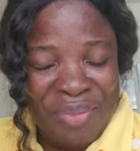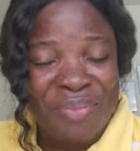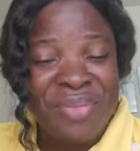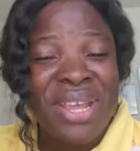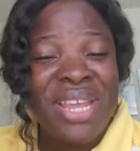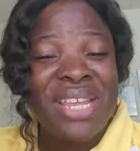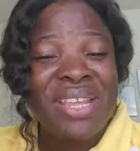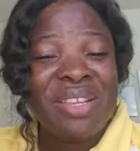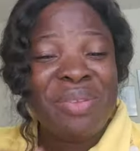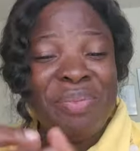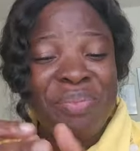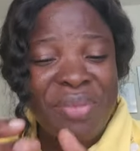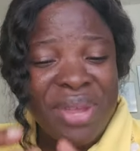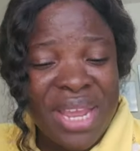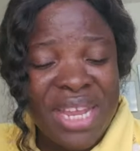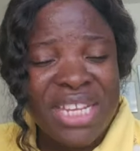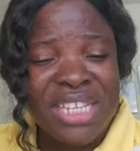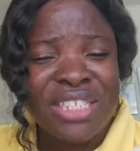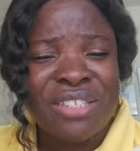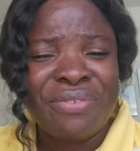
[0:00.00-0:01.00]
May He make
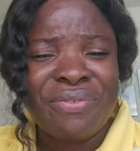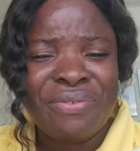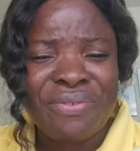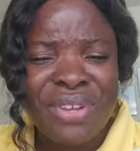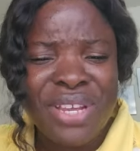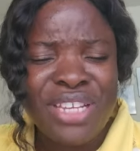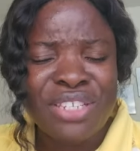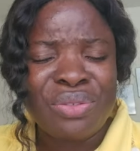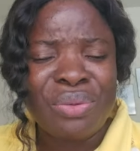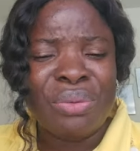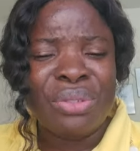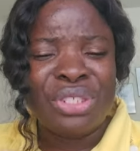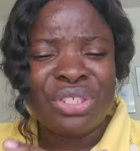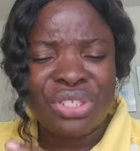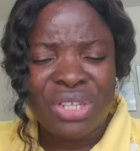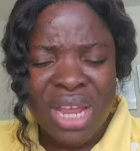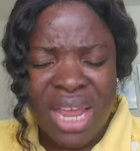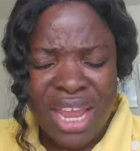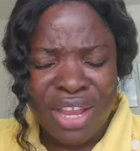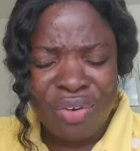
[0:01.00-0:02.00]
His face to
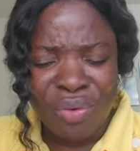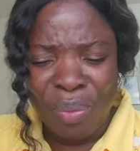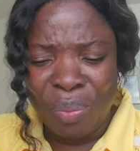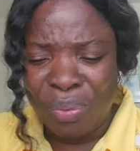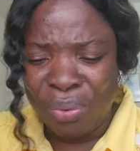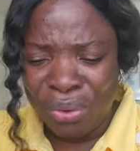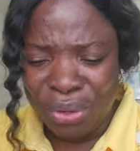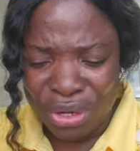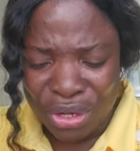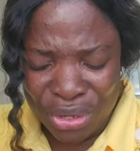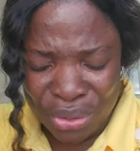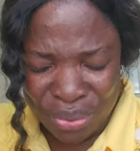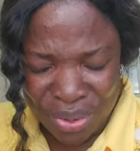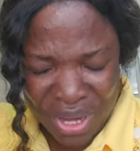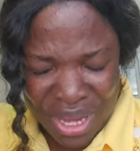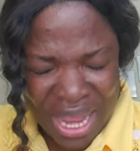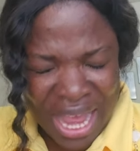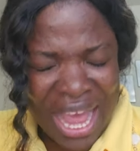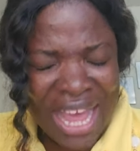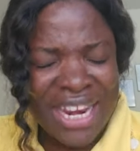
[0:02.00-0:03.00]
shine upon you.
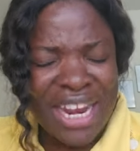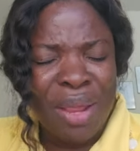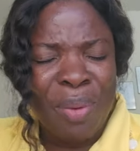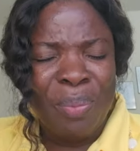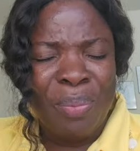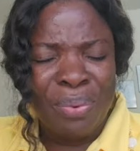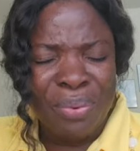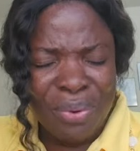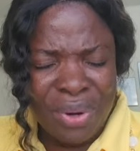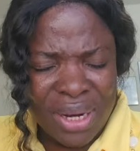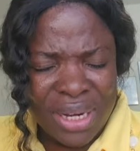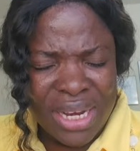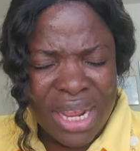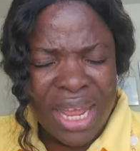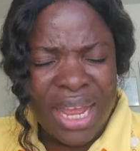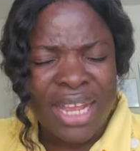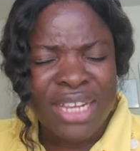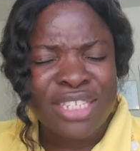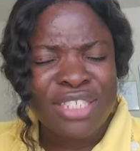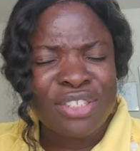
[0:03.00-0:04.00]
And I pray that
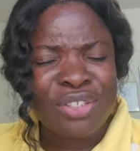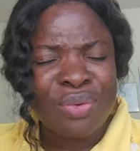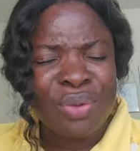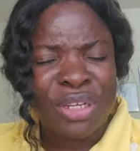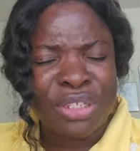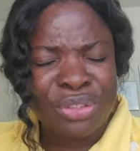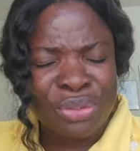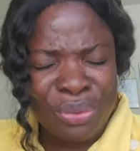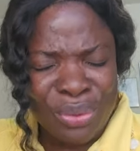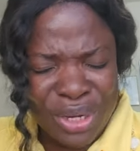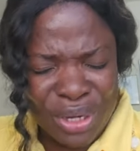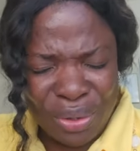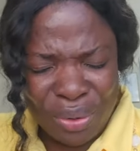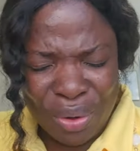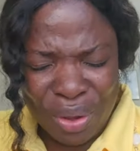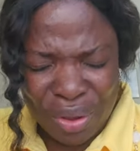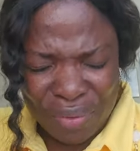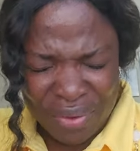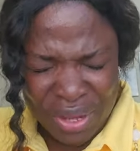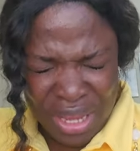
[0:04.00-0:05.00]
as you are showing
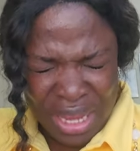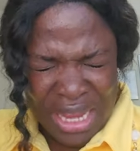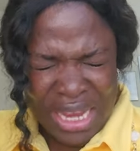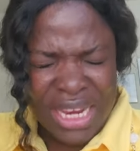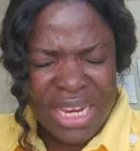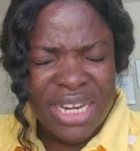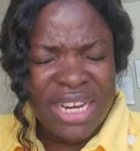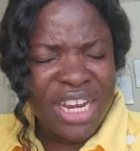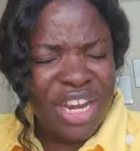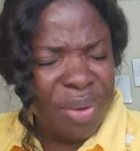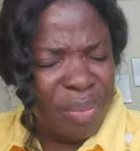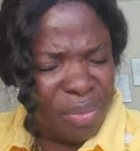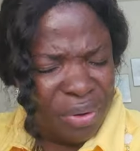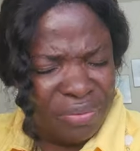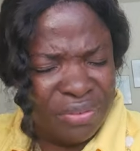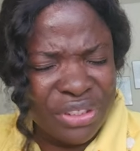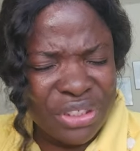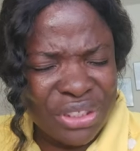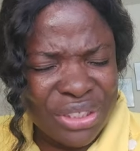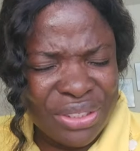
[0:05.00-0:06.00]
love in the name of
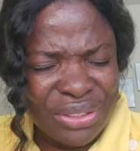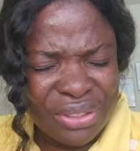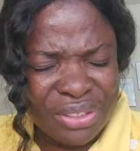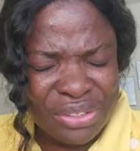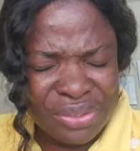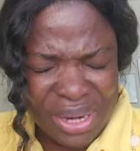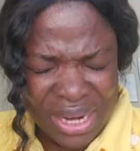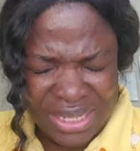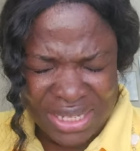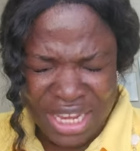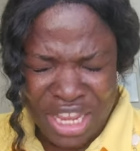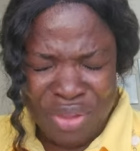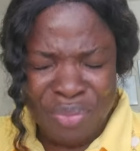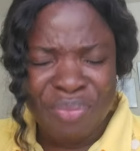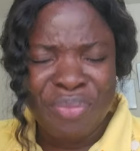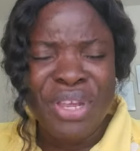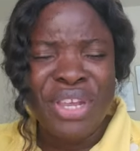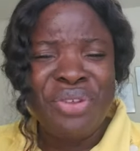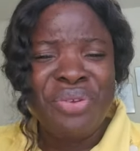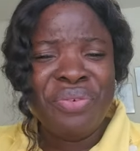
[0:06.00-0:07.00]
Jesus Christ,
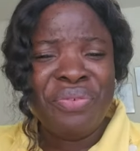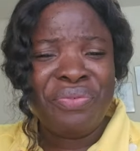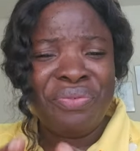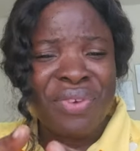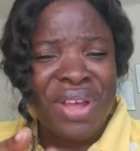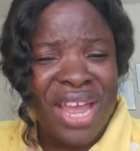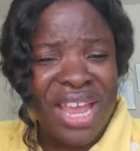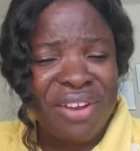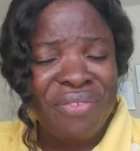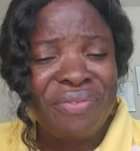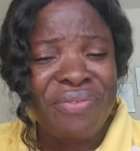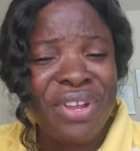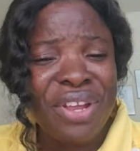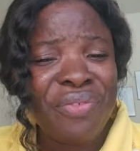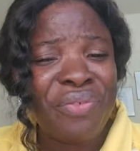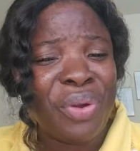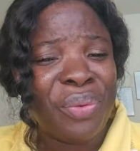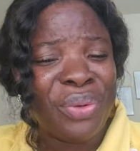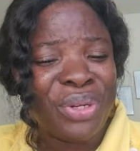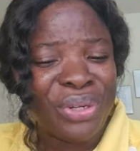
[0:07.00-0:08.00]
may you find
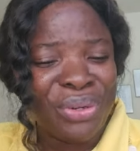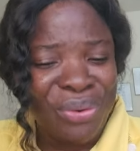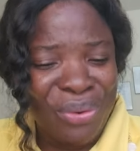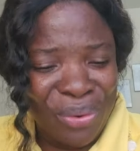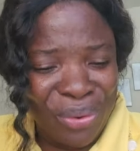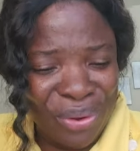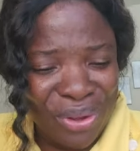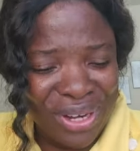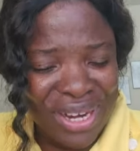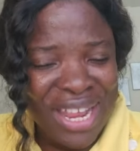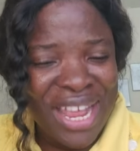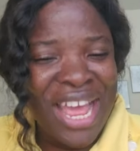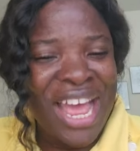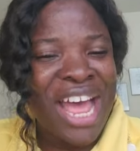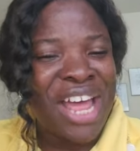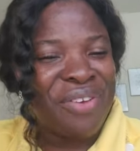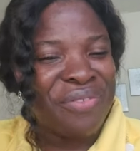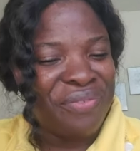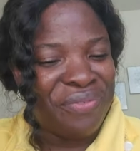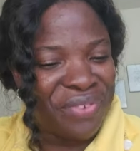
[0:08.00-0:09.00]
favor with God
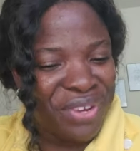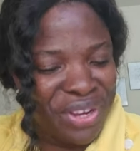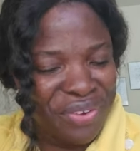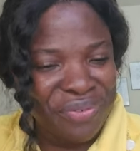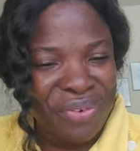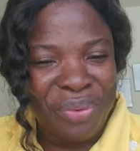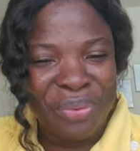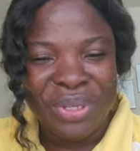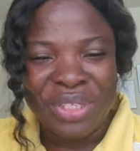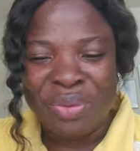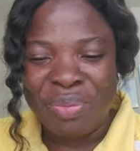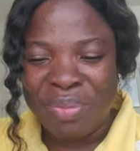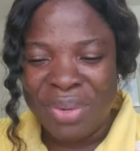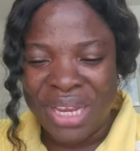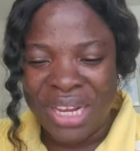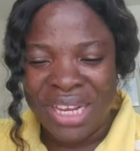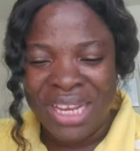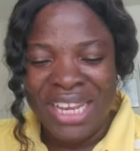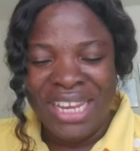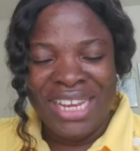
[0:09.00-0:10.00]
and favor with
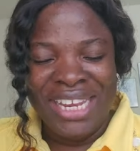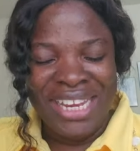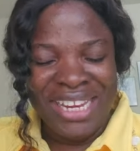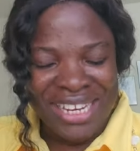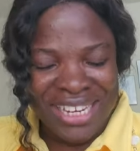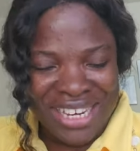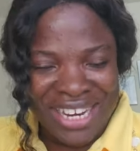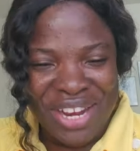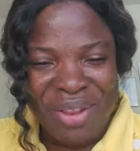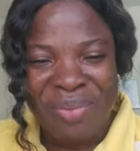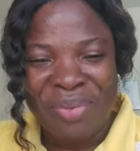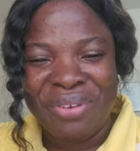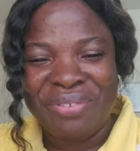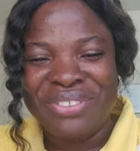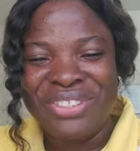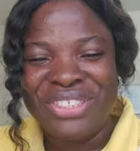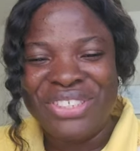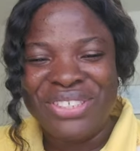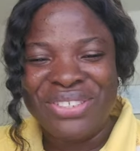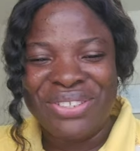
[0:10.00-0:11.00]
men in the name of
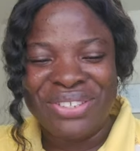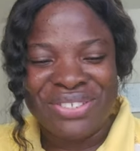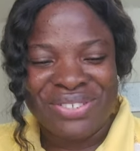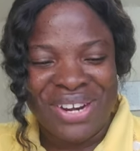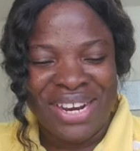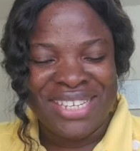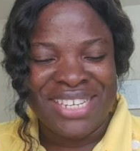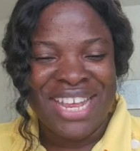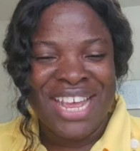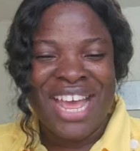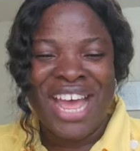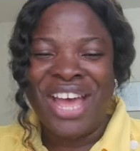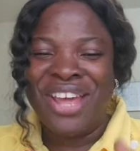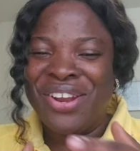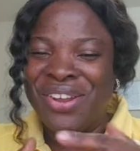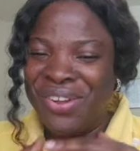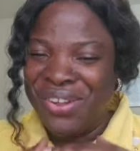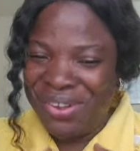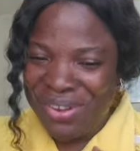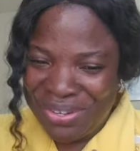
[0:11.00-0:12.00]
Jesus Christ. And
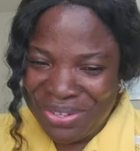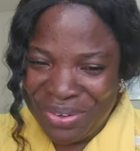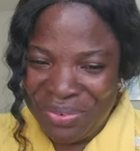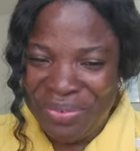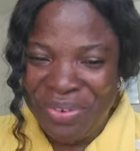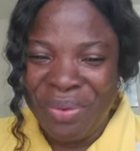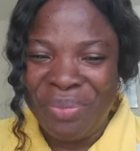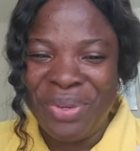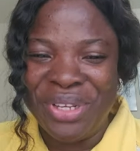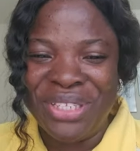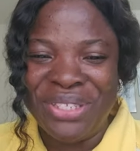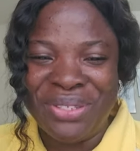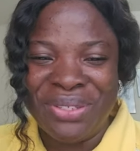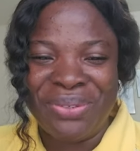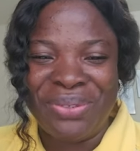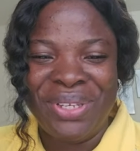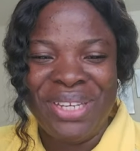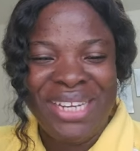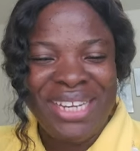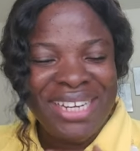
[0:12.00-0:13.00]
also for me too,
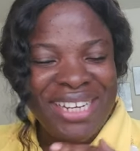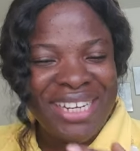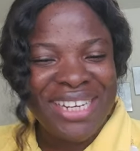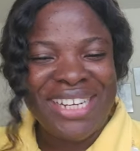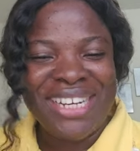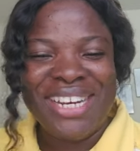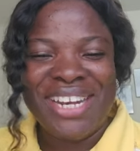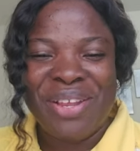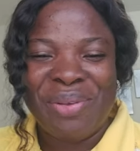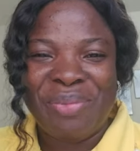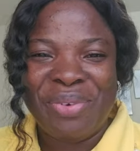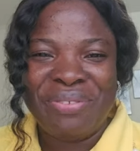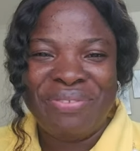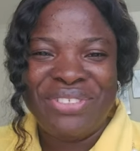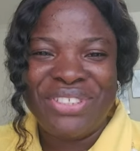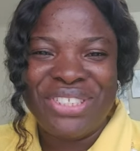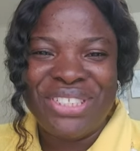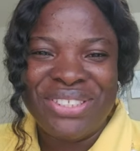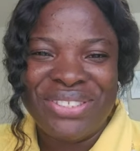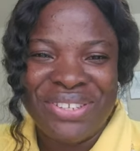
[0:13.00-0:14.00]
in the name of
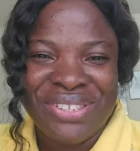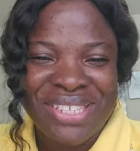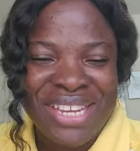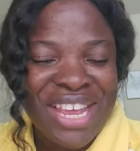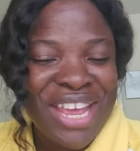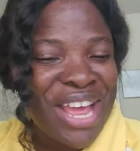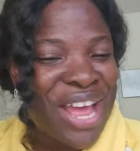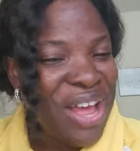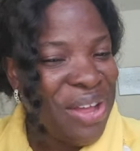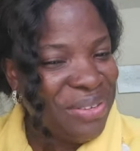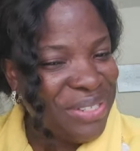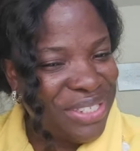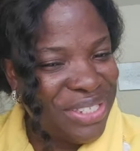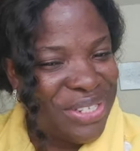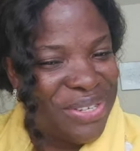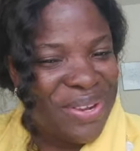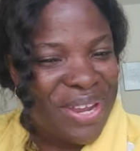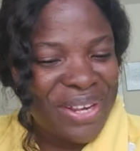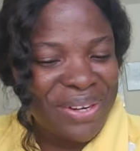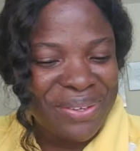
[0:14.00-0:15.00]
Jesus. I'll see
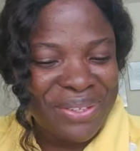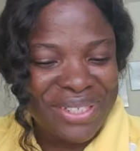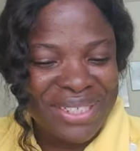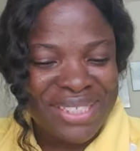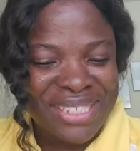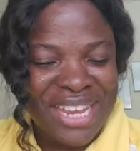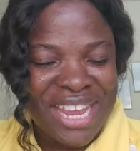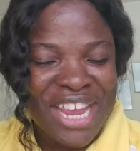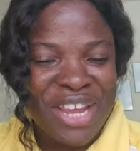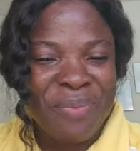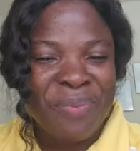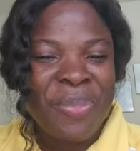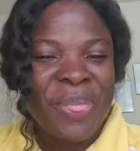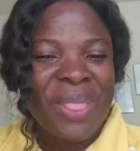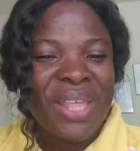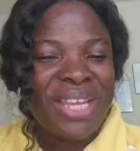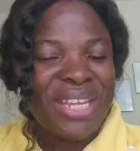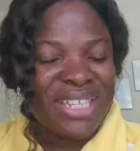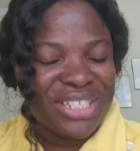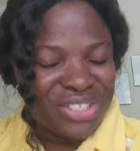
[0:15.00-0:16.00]
you another time
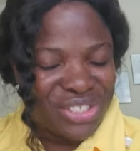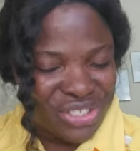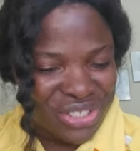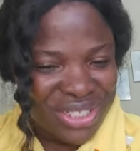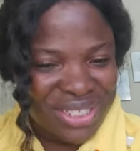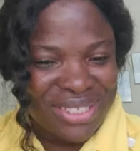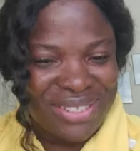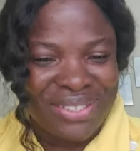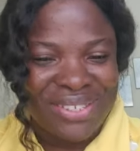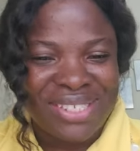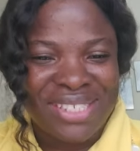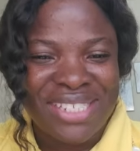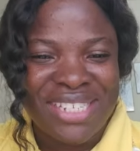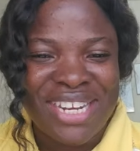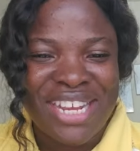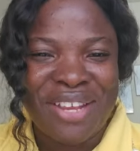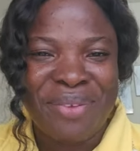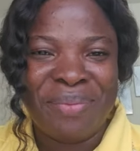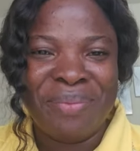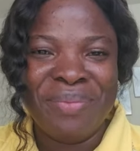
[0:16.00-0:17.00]
in Jesus'
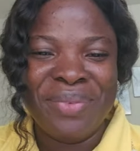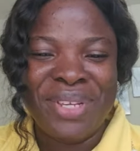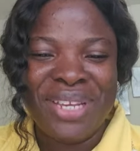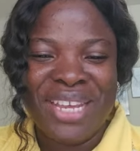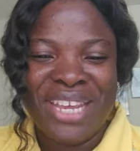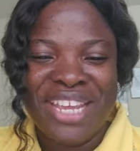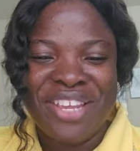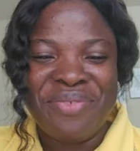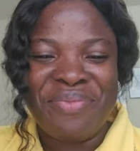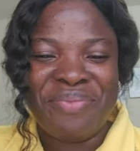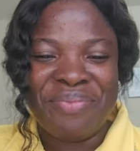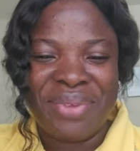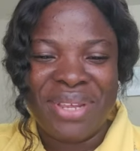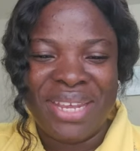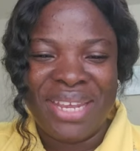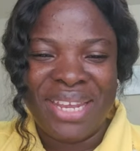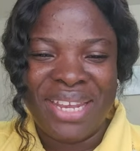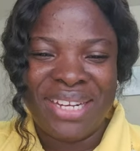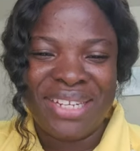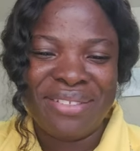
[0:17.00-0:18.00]
name.
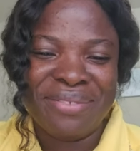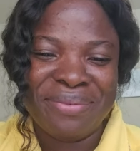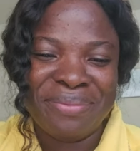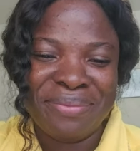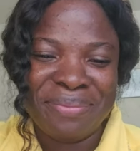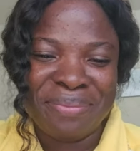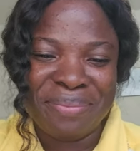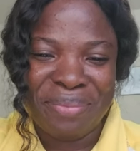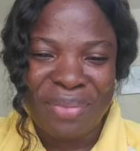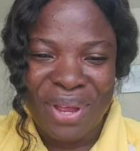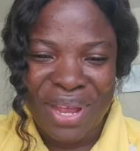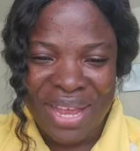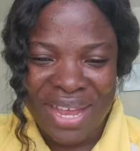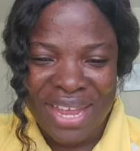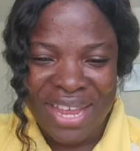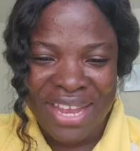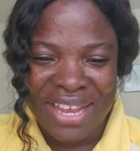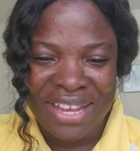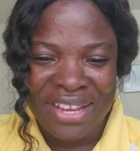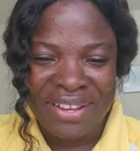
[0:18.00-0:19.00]
Amen.
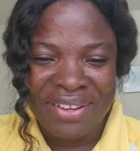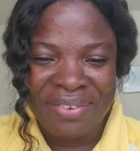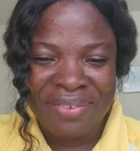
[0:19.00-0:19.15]
Bye.